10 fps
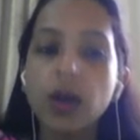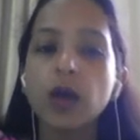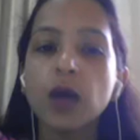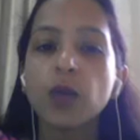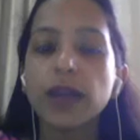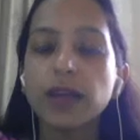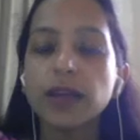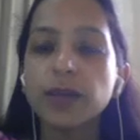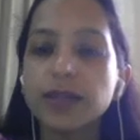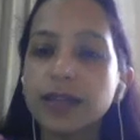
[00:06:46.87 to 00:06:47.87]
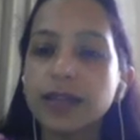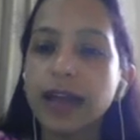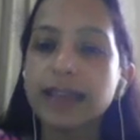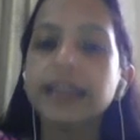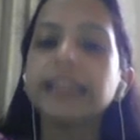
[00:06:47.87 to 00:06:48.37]
when a person has
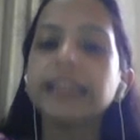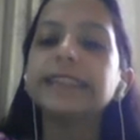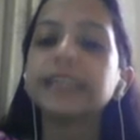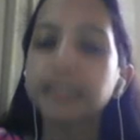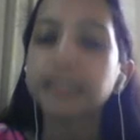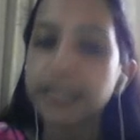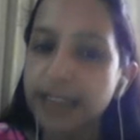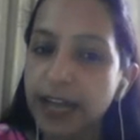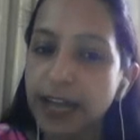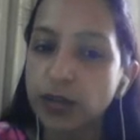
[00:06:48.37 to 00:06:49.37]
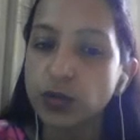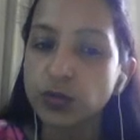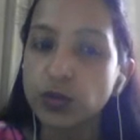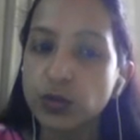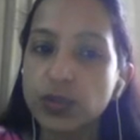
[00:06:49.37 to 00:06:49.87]
an internal desire to
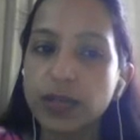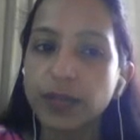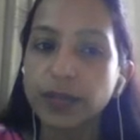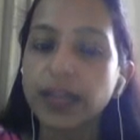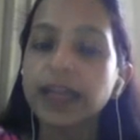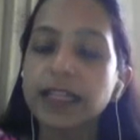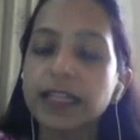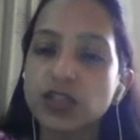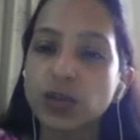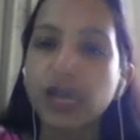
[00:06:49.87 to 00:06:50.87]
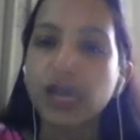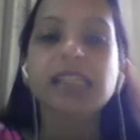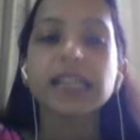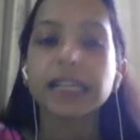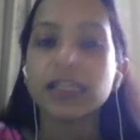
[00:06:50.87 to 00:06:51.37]
do something, that is known as
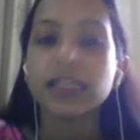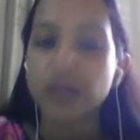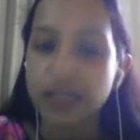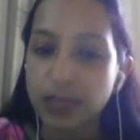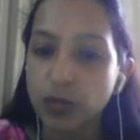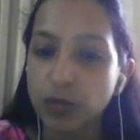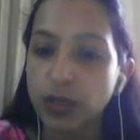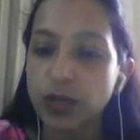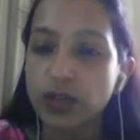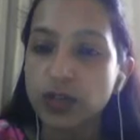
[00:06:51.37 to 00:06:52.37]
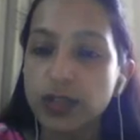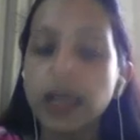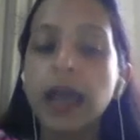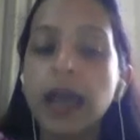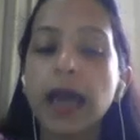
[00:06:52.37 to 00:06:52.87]
intrinsic motivation,
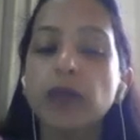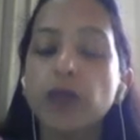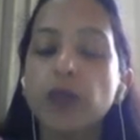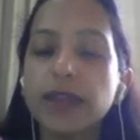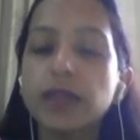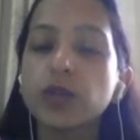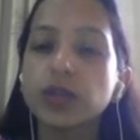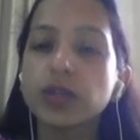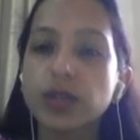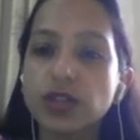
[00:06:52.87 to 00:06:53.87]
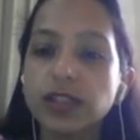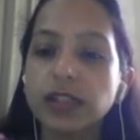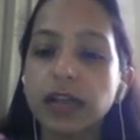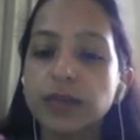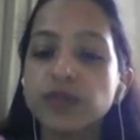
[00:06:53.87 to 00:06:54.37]
and when the motivation
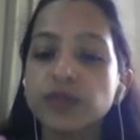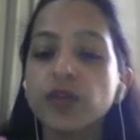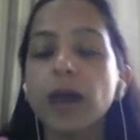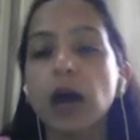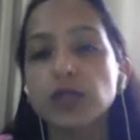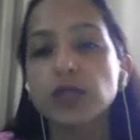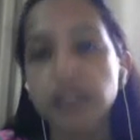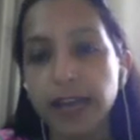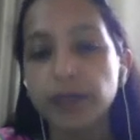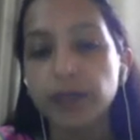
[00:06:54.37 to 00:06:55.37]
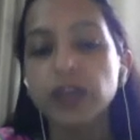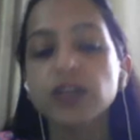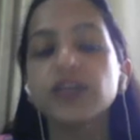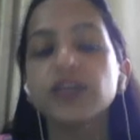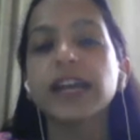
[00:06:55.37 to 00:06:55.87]
comes from outside because of
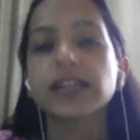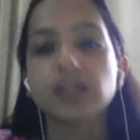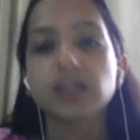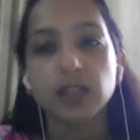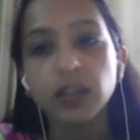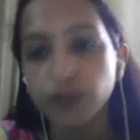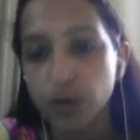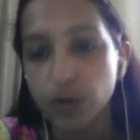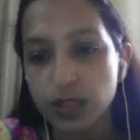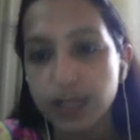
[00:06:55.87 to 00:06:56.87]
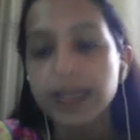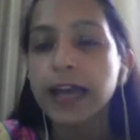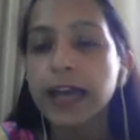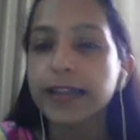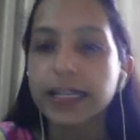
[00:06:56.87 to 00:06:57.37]
the external forces,
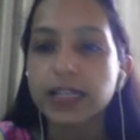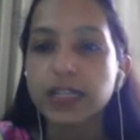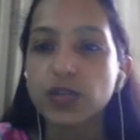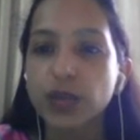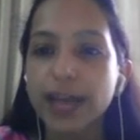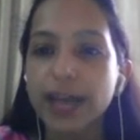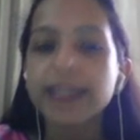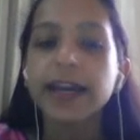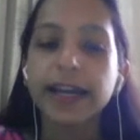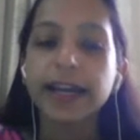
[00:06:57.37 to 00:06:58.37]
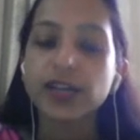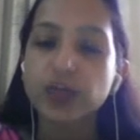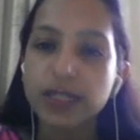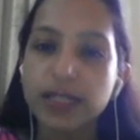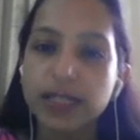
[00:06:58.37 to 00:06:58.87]
that is known as
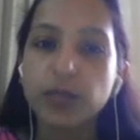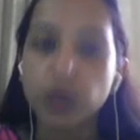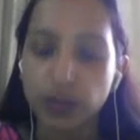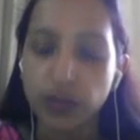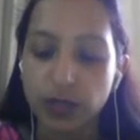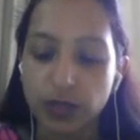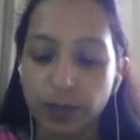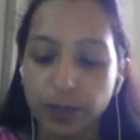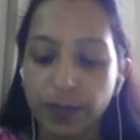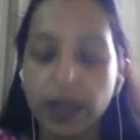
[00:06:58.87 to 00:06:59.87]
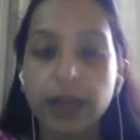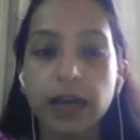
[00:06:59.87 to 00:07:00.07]
extrinsic motivation. Now